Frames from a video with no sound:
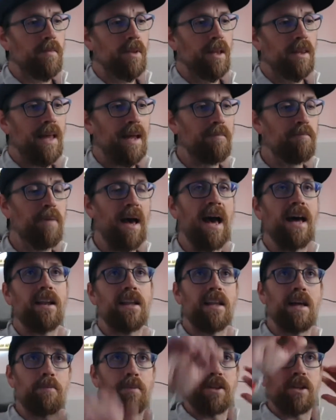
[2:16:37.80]
That
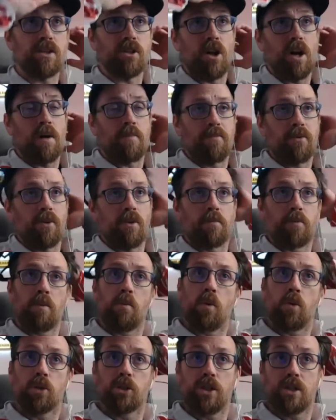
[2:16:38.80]
battle up at the top for the
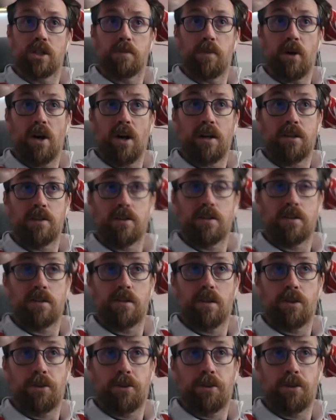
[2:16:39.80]
promotion spots.